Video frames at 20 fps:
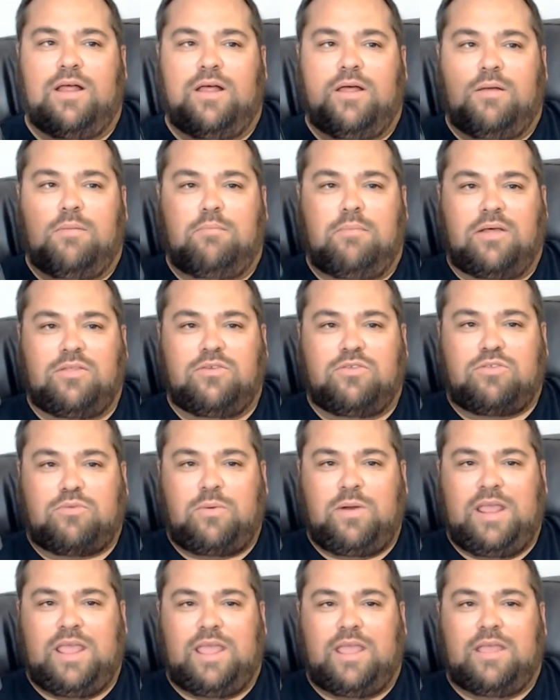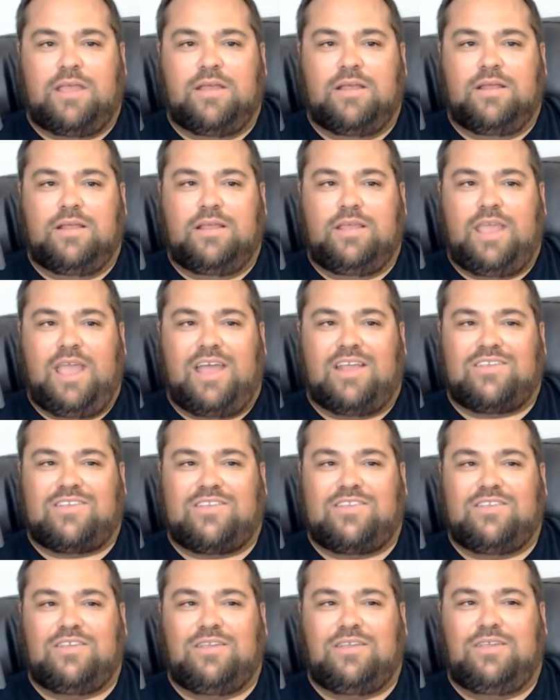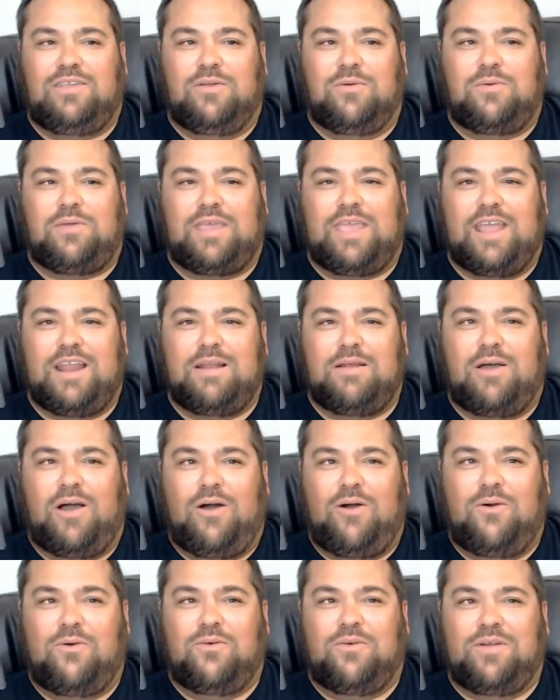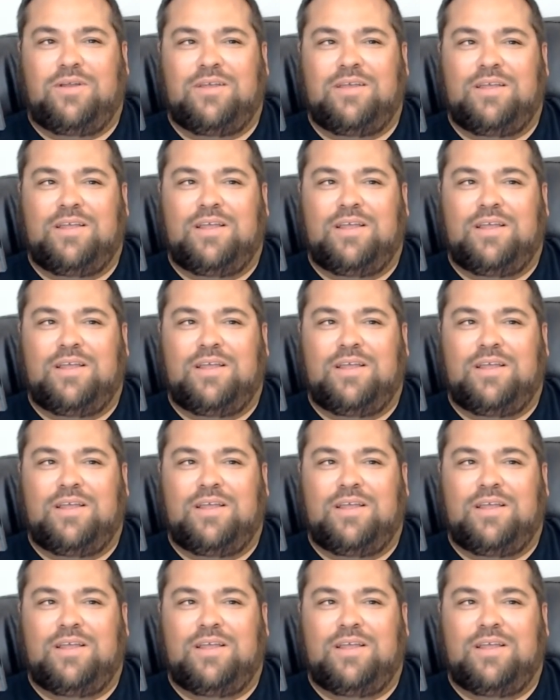Mother 3. Yes, you can own